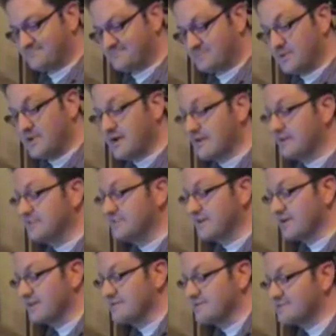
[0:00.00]
Yeah, he
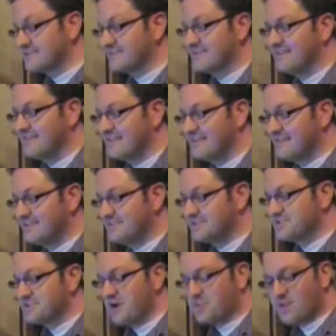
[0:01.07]
does. Did you
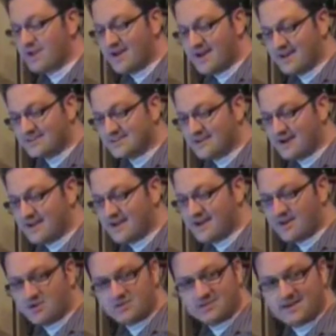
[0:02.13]
see that one ascot he
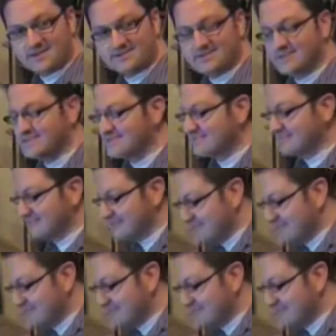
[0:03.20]
had on last season?